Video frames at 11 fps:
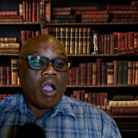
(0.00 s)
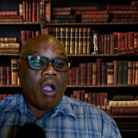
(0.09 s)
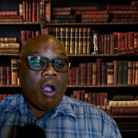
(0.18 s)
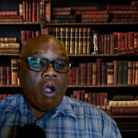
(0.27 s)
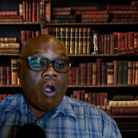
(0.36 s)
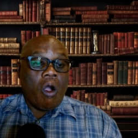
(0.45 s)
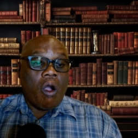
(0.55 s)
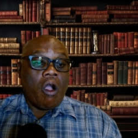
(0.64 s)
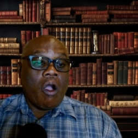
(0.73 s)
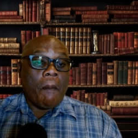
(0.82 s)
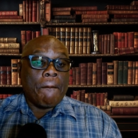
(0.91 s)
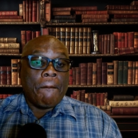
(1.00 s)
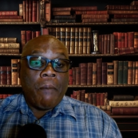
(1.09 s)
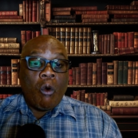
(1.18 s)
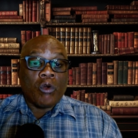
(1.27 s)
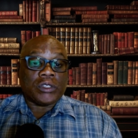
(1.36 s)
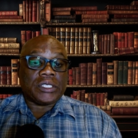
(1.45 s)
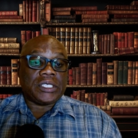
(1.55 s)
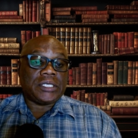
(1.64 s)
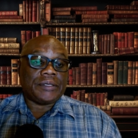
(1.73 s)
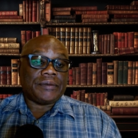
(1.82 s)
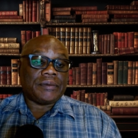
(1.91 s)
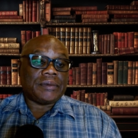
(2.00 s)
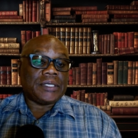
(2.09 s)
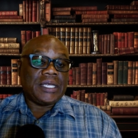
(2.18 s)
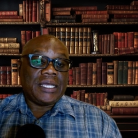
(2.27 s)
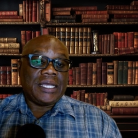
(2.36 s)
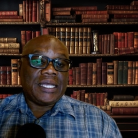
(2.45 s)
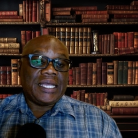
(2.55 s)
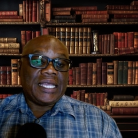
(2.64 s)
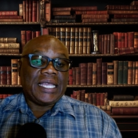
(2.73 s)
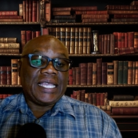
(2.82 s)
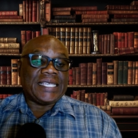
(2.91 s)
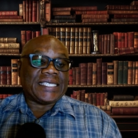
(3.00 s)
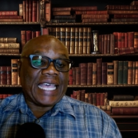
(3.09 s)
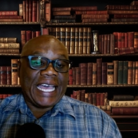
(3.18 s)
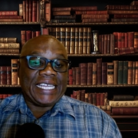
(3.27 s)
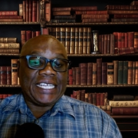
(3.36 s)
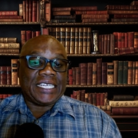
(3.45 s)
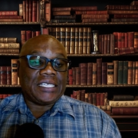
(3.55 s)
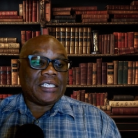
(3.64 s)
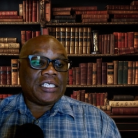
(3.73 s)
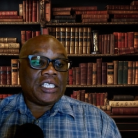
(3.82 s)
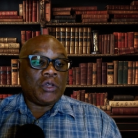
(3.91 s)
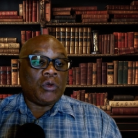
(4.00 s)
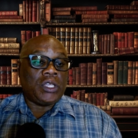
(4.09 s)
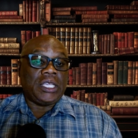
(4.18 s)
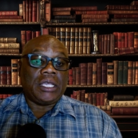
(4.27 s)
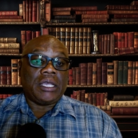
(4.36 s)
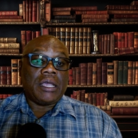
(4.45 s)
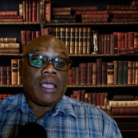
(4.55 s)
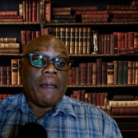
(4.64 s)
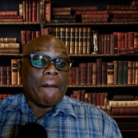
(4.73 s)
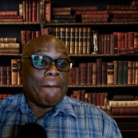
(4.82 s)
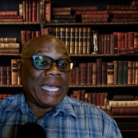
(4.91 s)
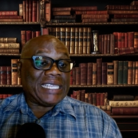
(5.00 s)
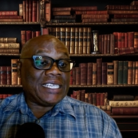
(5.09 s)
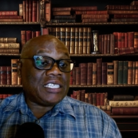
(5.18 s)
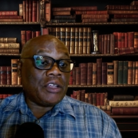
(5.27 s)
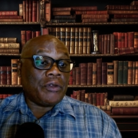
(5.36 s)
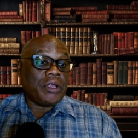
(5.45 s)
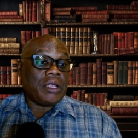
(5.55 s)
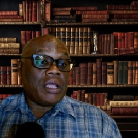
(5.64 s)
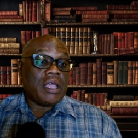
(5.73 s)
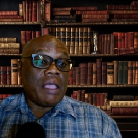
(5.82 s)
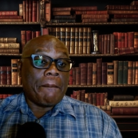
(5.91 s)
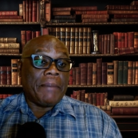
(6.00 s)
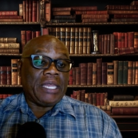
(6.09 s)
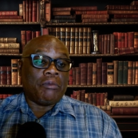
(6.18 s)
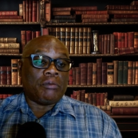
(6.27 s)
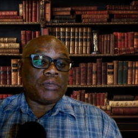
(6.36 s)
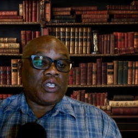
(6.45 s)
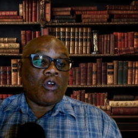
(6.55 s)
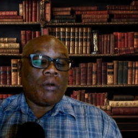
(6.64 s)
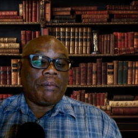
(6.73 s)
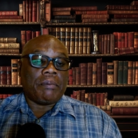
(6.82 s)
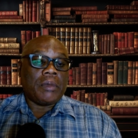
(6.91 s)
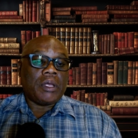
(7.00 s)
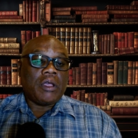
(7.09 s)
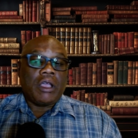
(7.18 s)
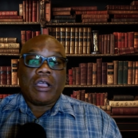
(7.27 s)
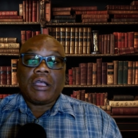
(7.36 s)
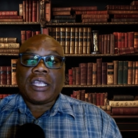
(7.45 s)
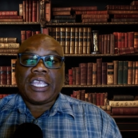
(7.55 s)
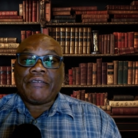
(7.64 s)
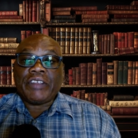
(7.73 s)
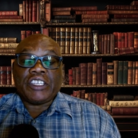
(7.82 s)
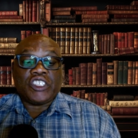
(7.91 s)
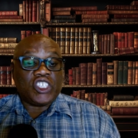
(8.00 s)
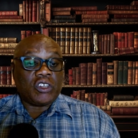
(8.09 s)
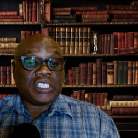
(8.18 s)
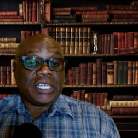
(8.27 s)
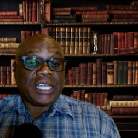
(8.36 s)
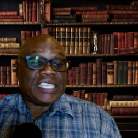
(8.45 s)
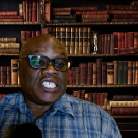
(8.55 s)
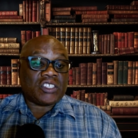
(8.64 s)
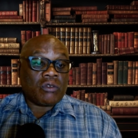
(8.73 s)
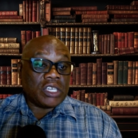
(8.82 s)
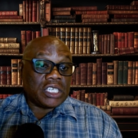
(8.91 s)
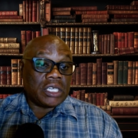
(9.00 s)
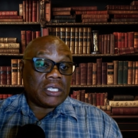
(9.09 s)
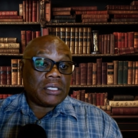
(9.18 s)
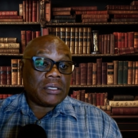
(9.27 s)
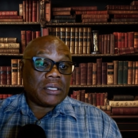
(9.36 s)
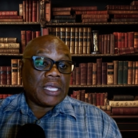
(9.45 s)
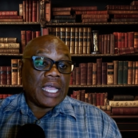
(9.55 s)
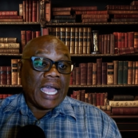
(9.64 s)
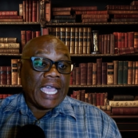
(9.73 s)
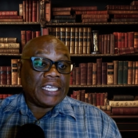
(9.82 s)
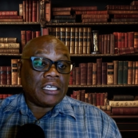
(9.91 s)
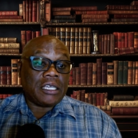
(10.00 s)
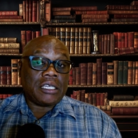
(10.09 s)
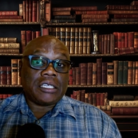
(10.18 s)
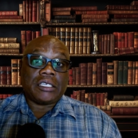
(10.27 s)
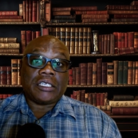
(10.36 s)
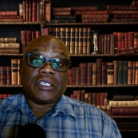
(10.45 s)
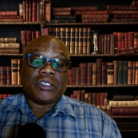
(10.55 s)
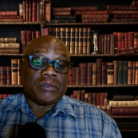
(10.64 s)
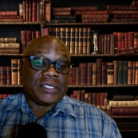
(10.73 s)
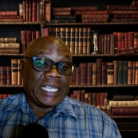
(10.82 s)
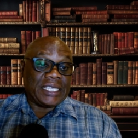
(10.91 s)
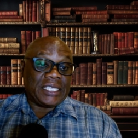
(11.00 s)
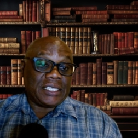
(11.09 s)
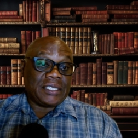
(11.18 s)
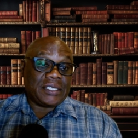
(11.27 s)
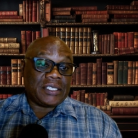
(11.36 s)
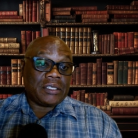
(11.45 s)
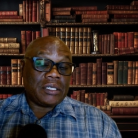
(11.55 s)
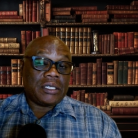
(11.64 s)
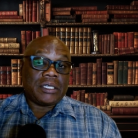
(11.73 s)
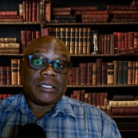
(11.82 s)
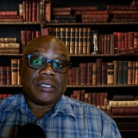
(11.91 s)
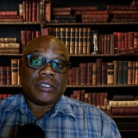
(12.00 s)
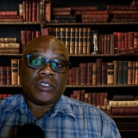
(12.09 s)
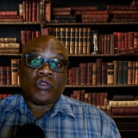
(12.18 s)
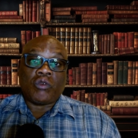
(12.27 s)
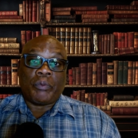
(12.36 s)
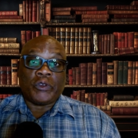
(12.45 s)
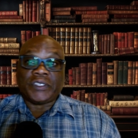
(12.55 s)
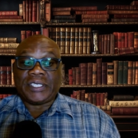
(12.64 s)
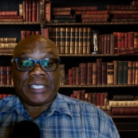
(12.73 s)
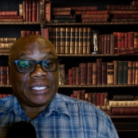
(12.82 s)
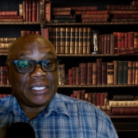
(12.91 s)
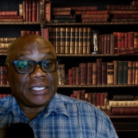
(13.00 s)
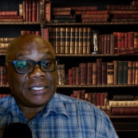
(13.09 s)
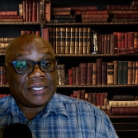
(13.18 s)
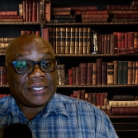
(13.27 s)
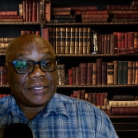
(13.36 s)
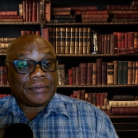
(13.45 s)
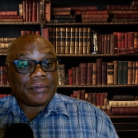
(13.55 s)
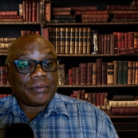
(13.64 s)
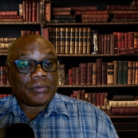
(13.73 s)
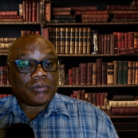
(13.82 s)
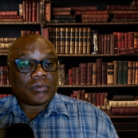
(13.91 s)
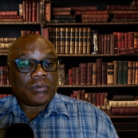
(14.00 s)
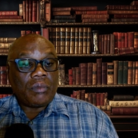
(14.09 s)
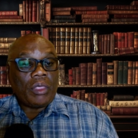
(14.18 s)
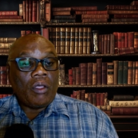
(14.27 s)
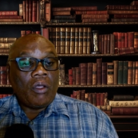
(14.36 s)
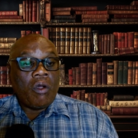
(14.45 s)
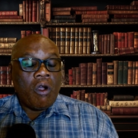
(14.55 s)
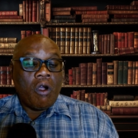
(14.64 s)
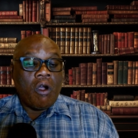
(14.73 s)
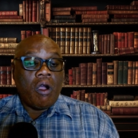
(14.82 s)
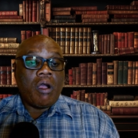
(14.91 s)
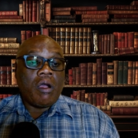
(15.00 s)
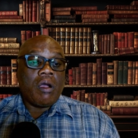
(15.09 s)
or both is added to the mandatory minimum term, giving the judge a discretion either to sentence to a prison sentence or